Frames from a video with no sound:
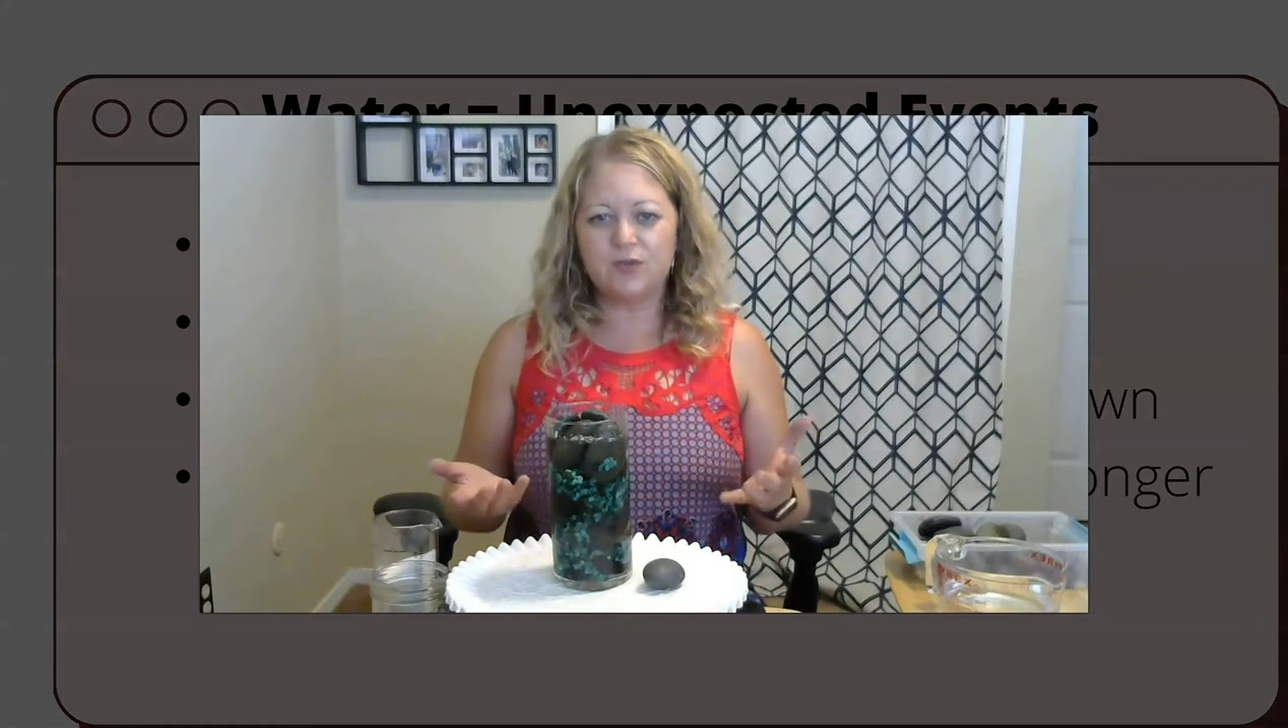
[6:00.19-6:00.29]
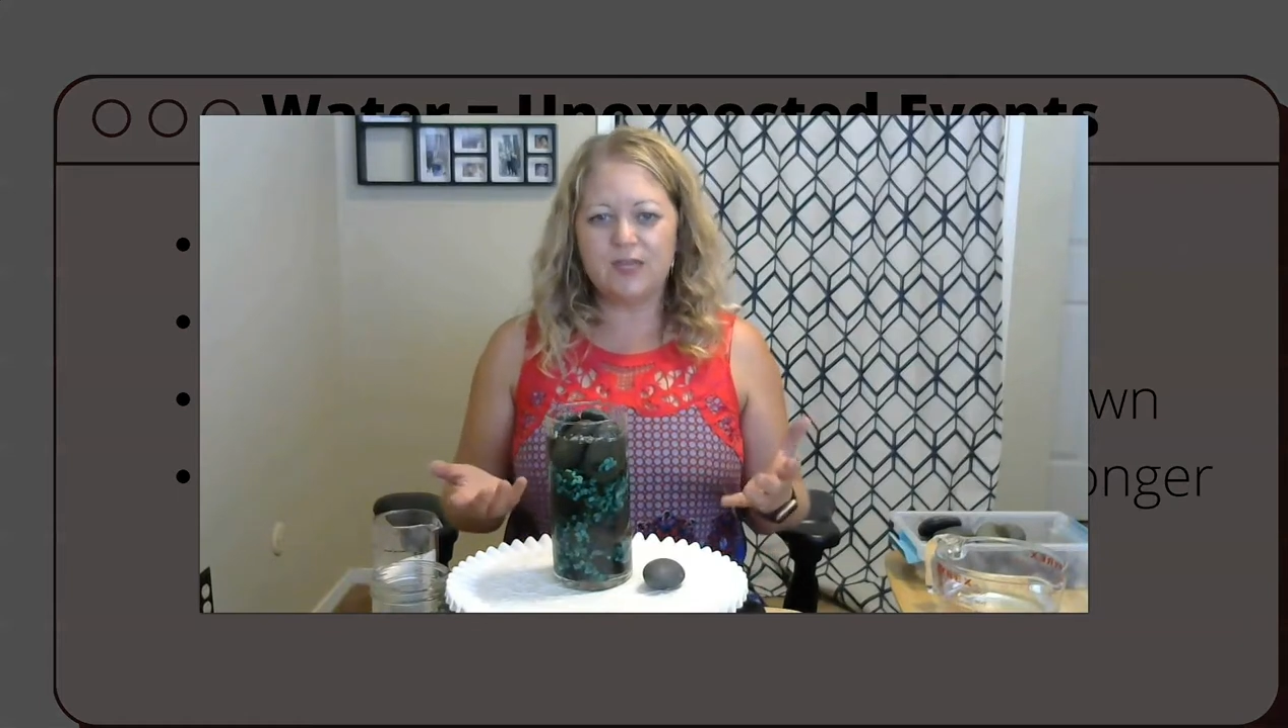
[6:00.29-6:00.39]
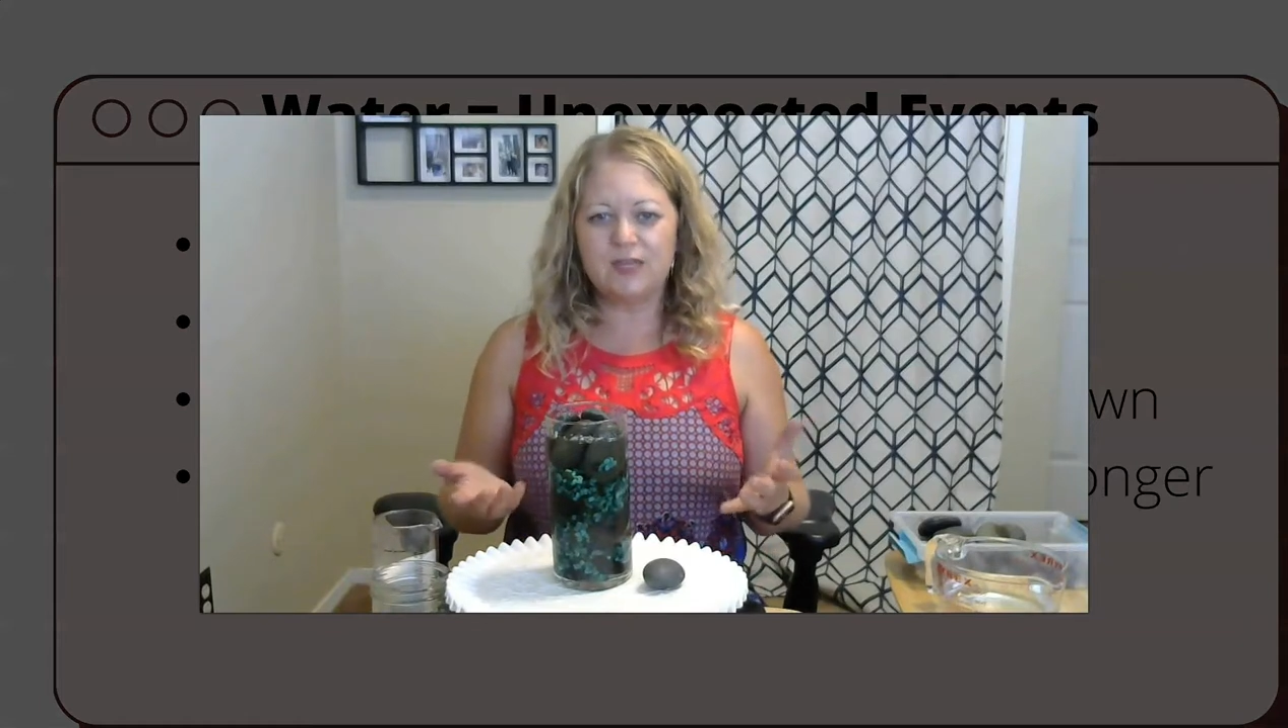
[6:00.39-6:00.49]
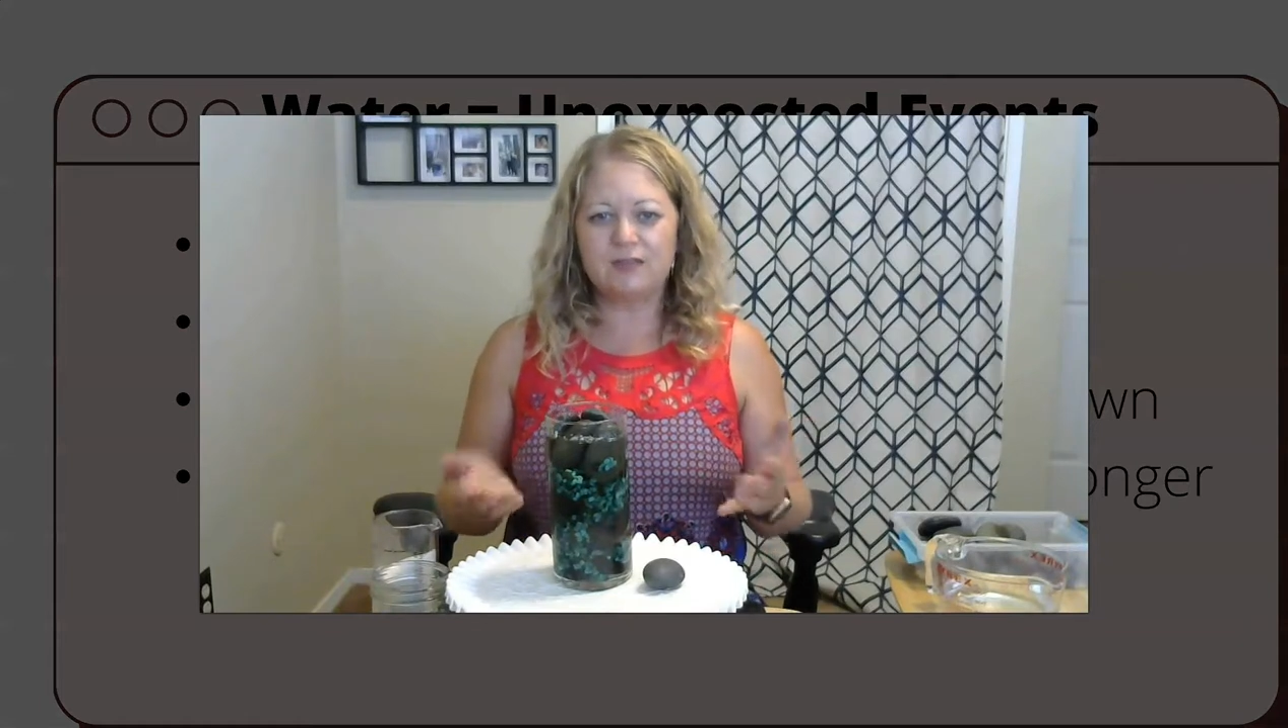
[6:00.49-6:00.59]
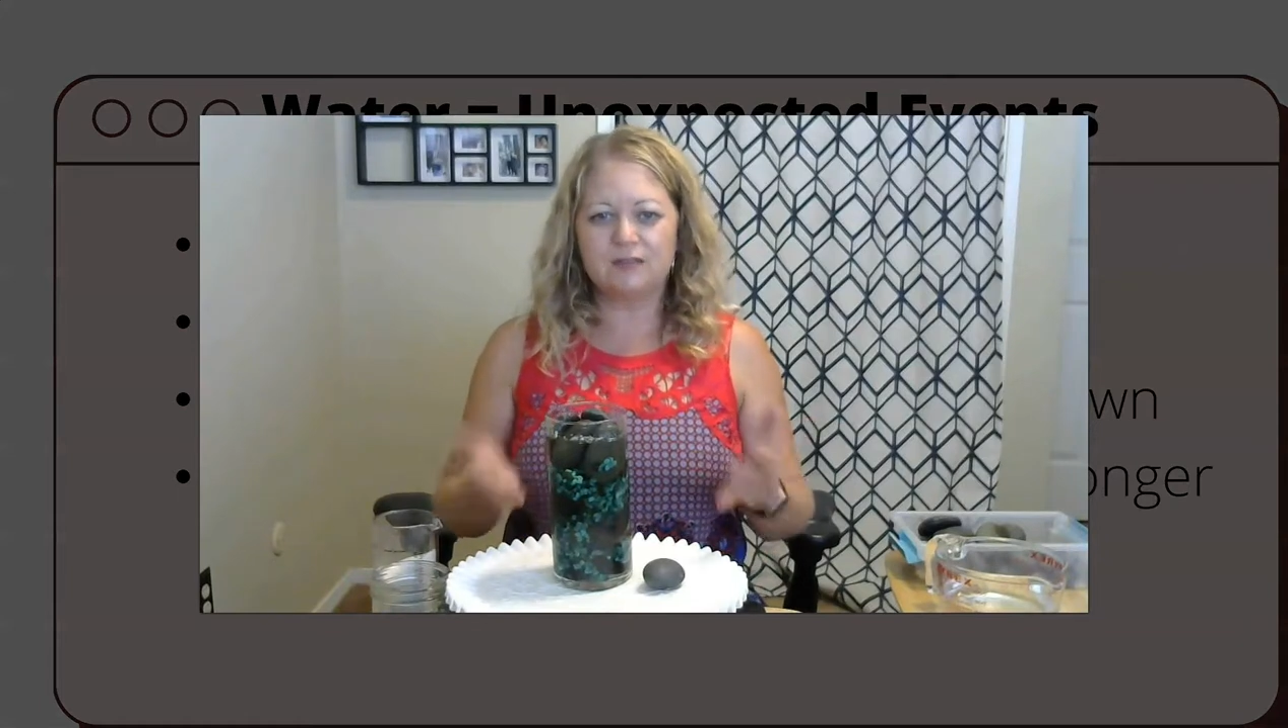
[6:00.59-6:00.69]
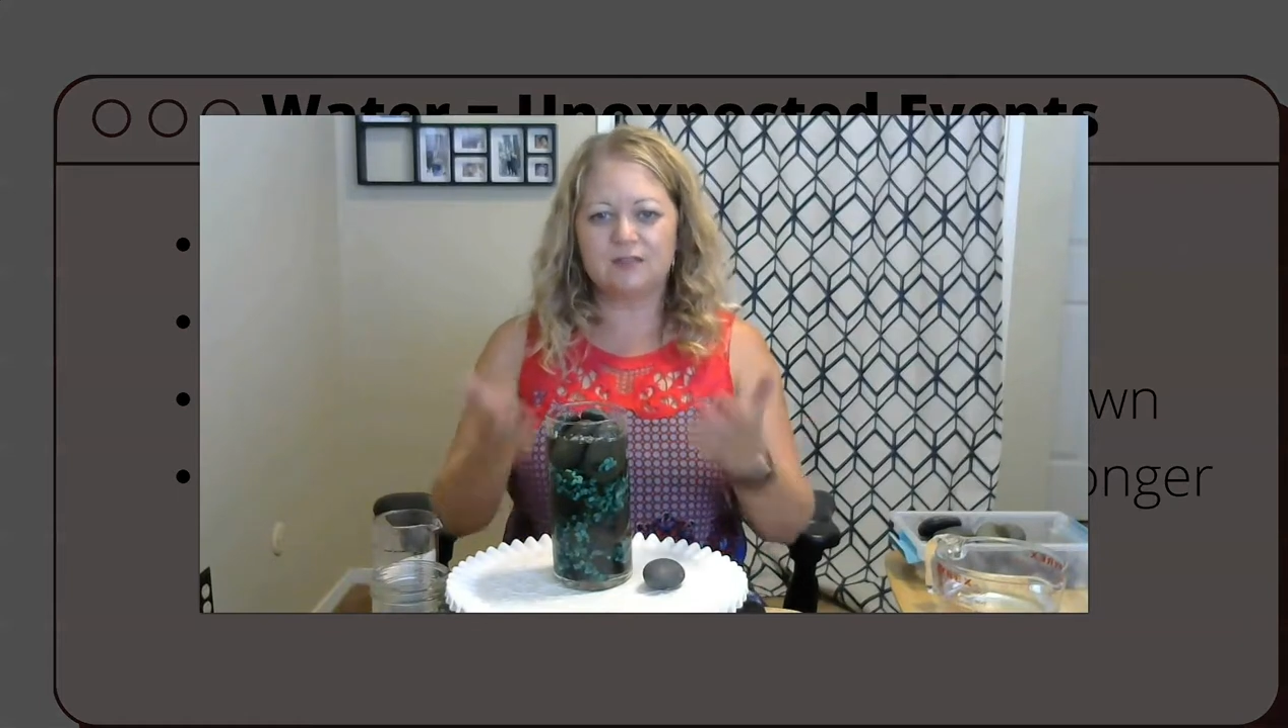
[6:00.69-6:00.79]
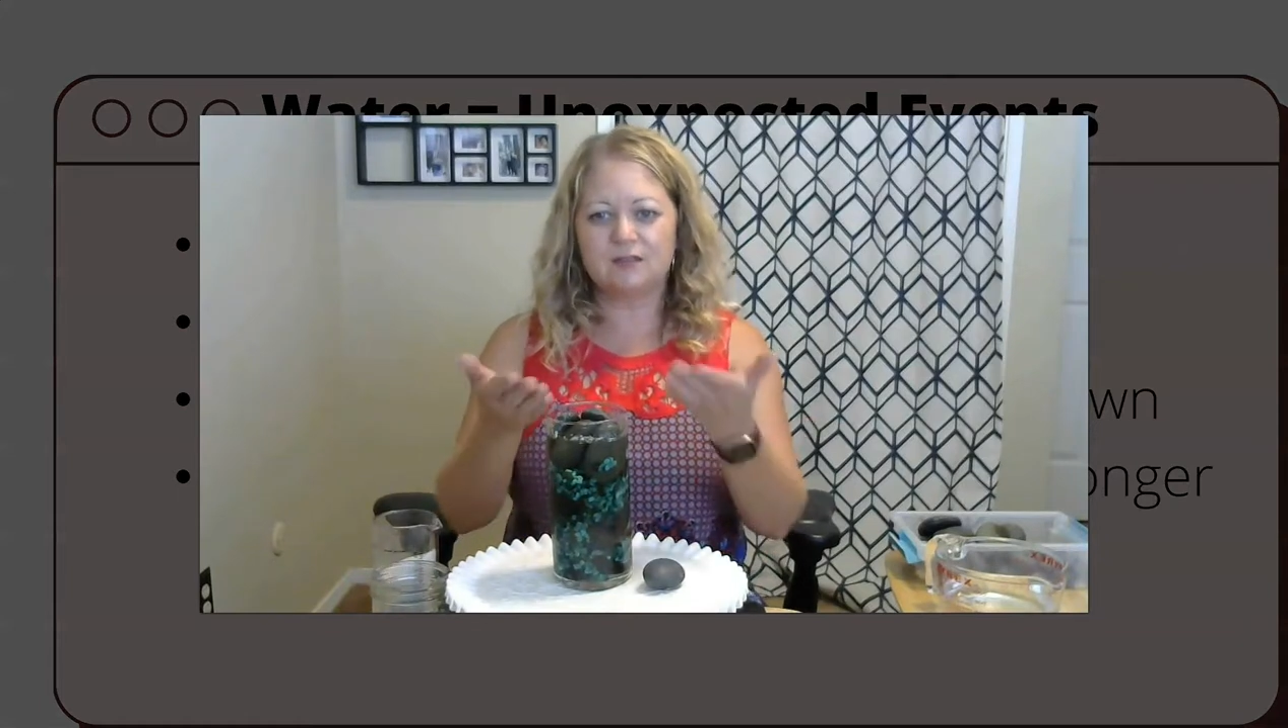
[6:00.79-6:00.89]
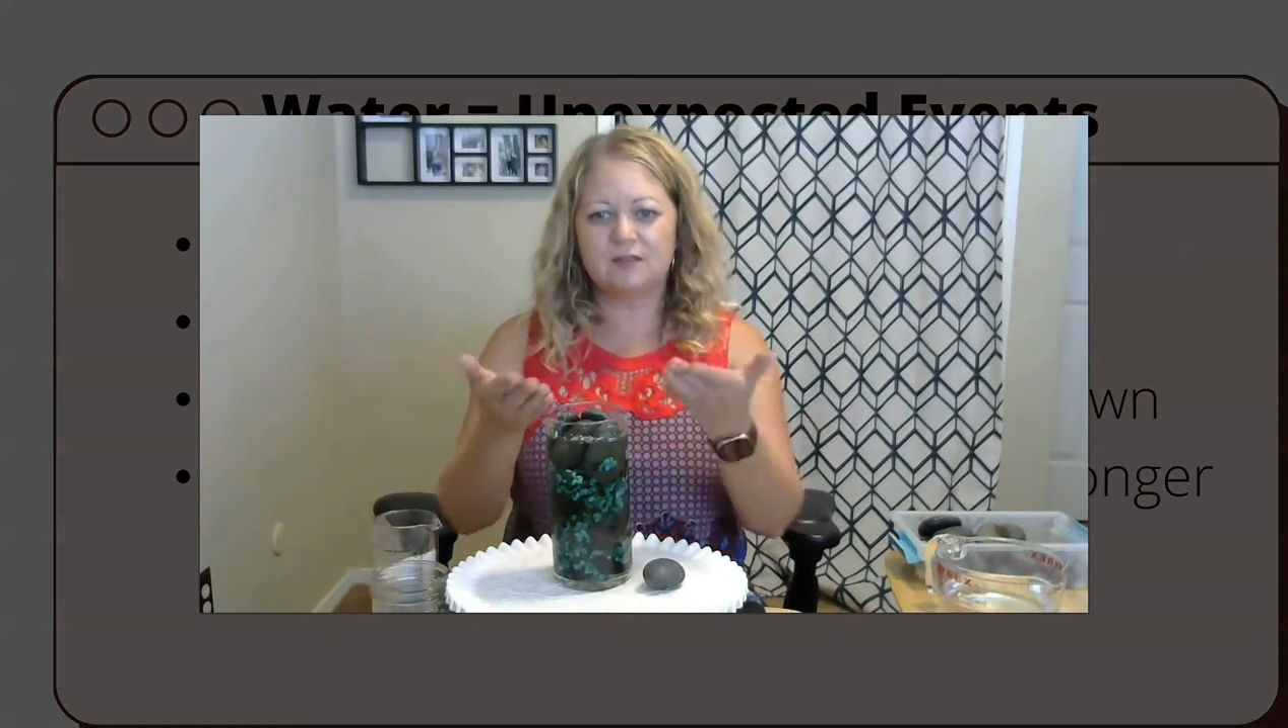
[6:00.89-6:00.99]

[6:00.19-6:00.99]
weeks,